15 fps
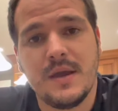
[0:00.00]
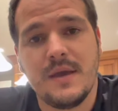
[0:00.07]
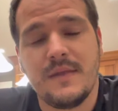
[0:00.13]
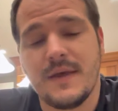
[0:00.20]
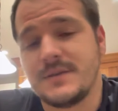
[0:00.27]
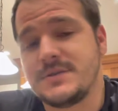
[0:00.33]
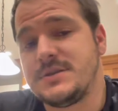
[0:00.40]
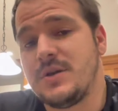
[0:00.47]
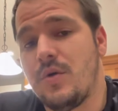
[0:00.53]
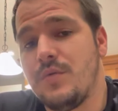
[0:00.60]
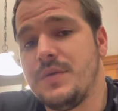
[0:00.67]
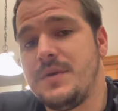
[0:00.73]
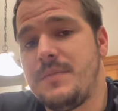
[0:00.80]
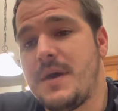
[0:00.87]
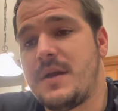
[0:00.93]
That's the
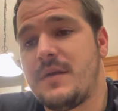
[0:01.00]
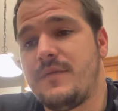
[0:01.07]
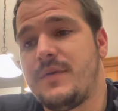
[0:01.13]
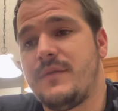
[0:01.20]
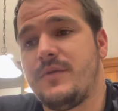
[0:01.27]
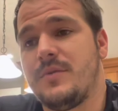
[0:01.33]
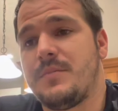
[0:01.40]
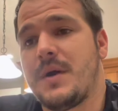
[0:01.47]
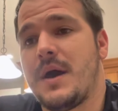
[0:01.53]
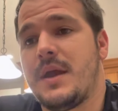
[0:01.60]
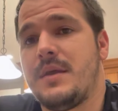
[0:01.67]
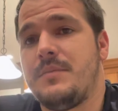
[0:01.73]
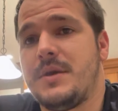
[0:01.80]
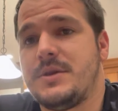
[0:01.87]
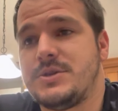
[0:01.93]
only benefit of your
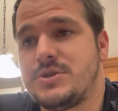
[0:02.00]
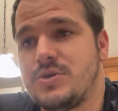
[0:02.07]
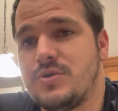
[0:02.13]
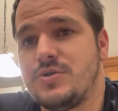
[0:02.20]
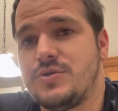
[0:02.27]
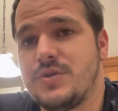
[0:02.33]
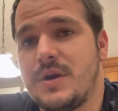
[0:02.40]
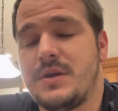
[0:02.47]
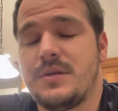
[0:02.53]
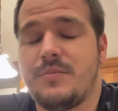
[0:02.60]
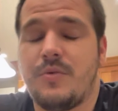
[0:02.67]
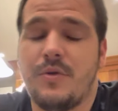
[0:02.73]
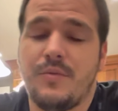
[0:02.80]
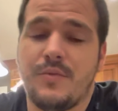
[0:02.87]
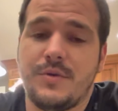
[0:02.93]
body being so drained to
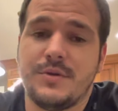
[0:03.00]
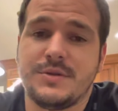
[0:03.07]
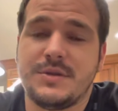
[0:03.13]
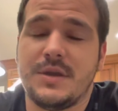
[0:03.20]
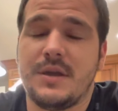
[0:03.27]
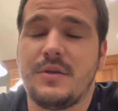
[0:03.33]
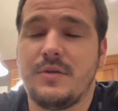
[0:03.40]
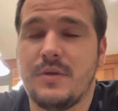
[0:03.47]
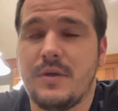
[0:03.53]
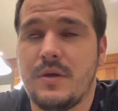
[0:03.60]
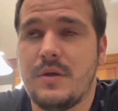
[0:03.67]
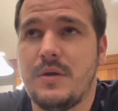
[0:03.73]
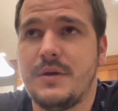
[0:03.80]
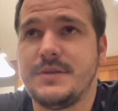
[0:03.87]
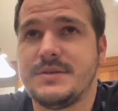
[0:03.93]
the point where you're sick and you're like,
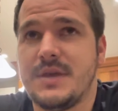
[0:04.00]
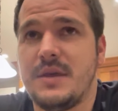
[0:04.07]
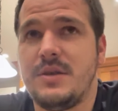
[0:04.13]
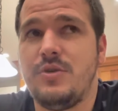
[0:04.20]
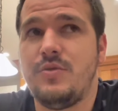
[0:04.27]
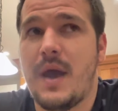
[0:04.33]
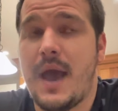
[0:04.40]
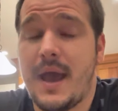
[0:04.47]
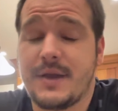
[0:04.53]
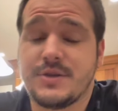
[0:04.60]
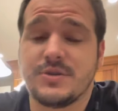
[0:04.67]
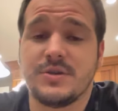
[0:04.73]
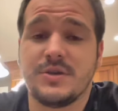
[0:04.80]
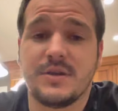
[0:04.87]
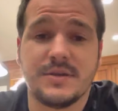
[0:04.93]
is that you
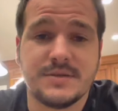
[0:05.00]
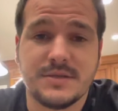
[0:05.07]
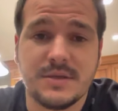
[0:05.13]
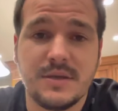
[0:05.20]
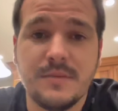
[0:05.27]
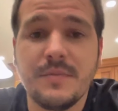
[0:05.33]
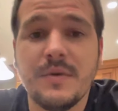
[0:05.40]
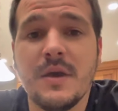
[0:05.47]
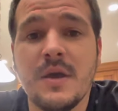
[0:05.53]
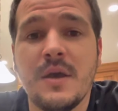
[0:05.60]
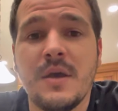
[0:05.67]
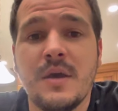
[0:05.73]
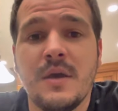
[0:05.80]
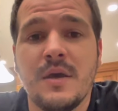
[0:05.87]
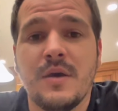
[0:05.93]
actually can sleep.
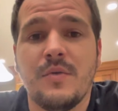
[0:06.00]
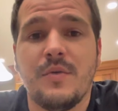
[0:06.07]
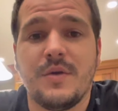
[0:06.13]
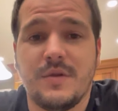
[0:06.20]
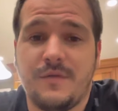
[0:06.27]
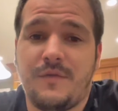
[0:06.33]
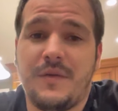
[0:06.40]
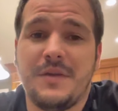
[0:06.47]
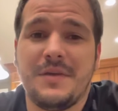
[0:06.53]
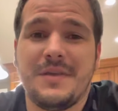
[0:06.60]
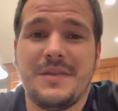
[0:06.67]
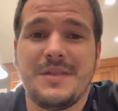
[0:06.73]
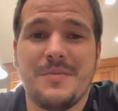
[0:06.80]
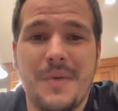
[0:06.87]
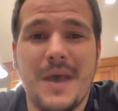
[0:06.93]
When you're
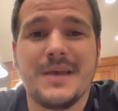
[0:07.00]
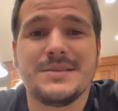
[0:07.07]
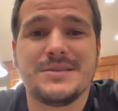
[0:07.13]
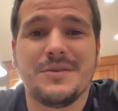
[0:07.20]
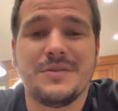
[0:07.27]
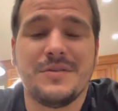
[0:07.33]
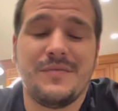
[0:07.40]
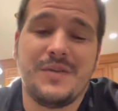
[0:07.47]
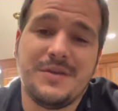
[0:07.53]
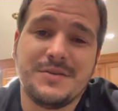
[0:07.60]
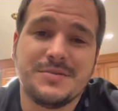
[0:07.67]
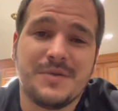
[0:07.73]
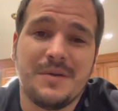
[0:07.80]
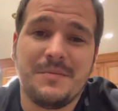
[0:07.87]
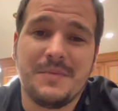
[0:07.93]
feeling the best, all the
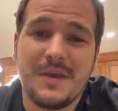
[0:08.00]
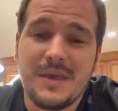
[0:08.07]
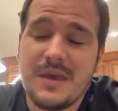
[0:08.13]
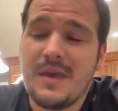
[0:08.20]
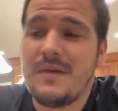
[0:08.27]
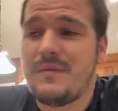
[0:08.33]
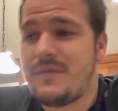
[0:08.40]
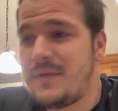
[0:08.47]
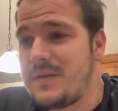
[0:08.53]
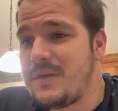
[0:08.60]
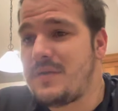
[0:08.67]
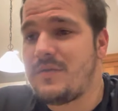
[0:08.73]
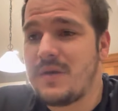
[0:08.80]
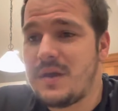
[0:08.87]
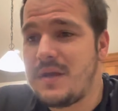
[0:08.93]
videos where I'm like, yeah, I'm
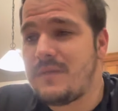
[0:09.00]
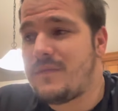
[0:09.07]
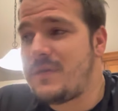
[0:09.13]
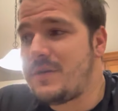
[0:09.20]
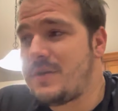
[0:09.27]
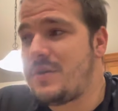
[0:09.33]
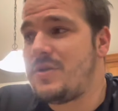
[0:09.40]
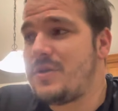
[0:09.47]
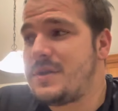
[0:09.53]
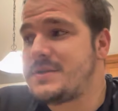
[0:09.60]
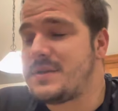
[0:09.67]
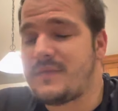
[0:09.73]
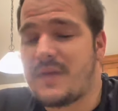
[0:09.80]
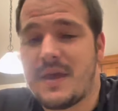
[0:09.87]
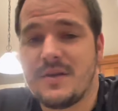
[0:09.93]
feeling great, I'm feeling good, because
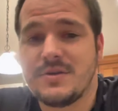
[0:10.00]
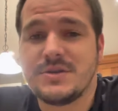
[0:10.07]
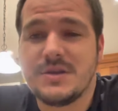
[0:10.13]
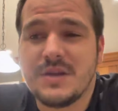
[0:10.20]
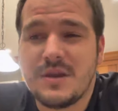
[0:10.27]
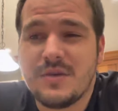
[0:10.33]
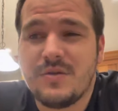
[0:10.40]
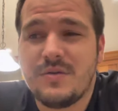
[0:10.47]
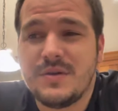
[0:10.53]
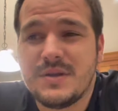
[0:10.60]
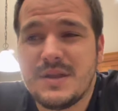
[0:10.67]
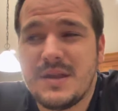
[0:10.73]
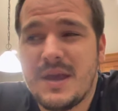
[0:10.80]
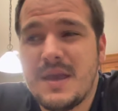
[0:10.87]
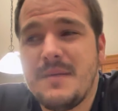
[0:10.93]
I have energy, and I go into
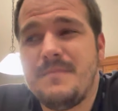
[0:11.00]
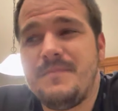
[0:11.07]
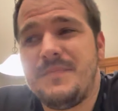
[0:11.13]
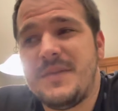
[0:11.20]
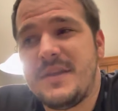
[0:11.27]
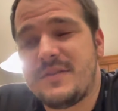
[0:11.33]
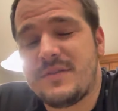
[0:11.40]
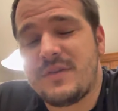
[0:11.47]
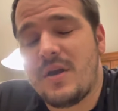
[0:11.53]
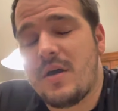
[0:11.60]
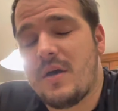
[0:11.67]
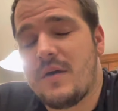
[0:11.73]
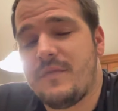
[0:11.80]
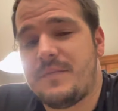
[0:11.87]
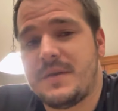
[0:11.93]
the night, it's
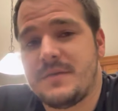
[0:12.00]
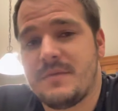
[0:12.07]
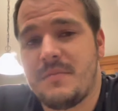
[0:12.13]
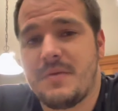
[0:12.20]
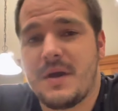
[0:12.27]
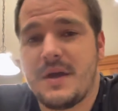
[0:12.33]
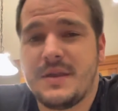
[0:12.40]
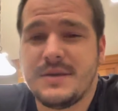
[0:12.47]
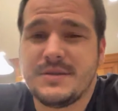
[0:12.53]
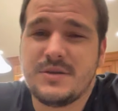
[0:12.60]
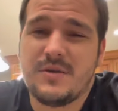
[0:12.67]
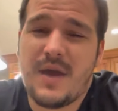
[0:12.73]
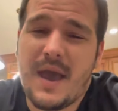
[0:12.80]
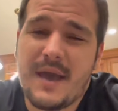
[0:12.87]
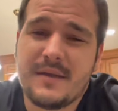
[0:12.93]
tough because my body is
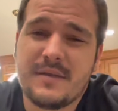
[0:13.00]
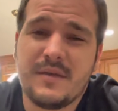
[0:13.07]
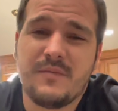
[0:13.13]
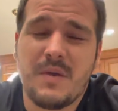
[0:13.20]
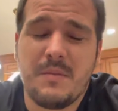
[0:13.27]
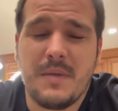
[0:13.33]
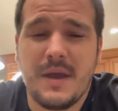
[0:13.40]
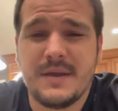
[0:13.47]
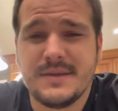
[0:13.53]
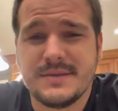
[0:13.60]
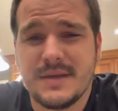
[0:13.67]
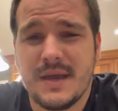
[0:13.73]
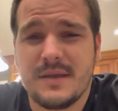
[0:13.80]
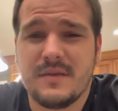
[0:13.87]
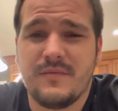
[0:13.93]
so active, my mind is
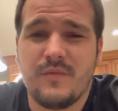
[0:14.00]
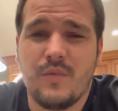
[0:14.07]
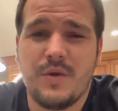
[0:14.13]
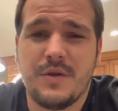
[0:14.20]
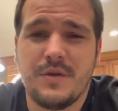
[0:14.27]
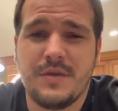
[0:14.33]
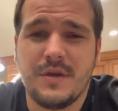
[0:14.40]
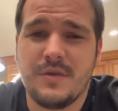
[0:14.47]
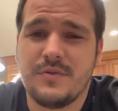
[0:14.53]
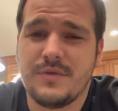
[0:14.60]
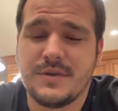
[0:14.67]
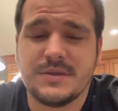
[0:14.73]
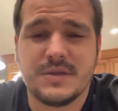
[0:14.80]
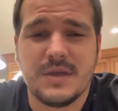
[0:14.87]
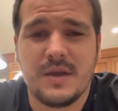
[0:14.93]
active, one or the other.
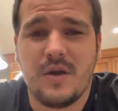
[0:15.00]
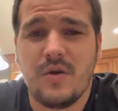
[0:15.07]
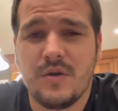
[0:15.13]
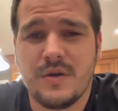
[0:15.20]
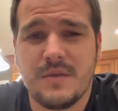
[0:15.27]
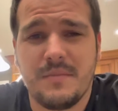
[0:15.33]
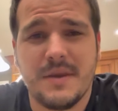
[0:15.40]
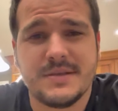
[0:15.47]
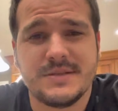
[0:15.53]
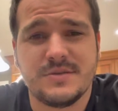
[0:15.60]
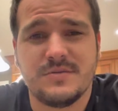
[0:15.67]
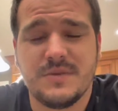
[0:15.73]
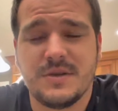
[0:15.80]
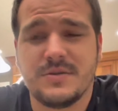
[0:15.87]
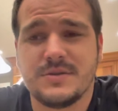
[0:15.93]
It's like hard and messing
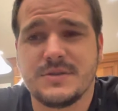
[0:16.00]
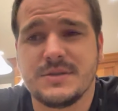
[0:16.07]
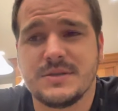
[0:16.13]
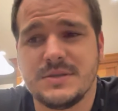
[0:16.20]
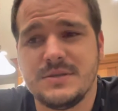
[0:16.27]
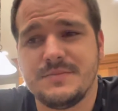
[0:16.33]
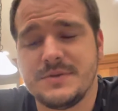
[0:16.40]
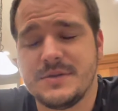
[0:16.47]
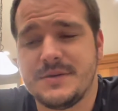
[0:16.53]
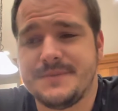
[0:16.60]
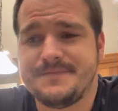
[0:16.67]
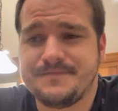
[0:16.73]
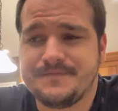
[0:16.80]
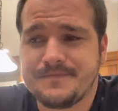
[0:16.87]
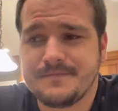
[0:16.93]
with me to go to sleep. So
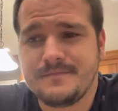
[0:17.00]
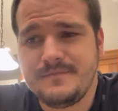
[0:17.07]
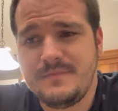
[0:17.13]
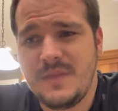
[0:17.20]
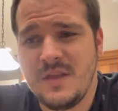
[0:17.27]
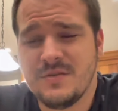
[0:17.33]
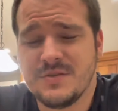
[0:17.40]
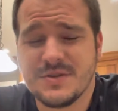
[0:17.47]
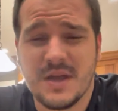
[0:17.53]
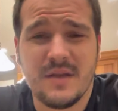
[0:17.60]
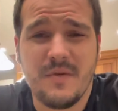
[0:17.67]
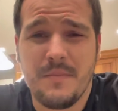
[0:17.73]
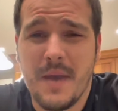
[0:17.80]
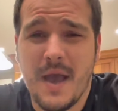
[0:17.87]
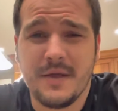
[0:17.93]
there's kind of
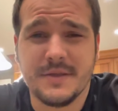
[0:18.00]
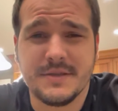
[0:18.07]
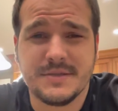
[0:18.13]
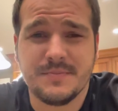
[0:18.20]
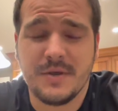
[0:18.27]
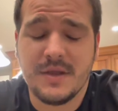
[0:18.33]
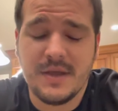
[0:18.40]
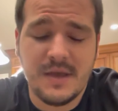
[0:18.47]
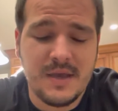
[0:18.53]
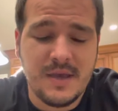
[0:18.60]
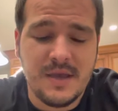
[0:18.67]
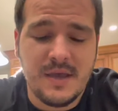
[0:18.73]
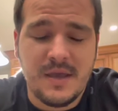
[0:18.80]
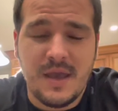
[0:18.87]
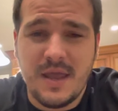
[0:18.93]
a balance, but
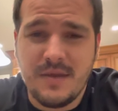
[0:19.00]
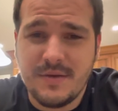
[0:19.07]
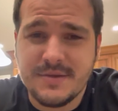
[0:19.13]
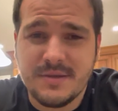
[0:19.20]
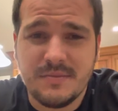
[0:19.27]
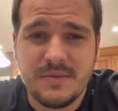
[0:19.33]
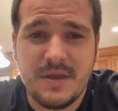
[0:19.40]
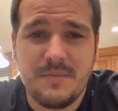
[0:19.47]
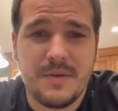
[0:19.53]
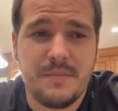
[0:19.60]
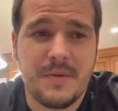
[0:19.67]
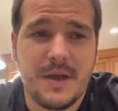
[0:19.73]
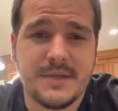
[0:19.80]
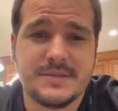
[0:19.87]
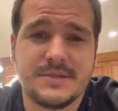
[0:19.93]
anyways, I'm keeping it
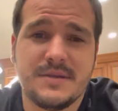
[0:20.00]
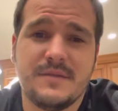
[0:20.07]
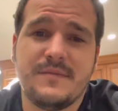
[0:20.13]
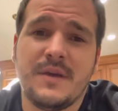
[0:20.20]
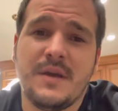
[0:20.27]
positive.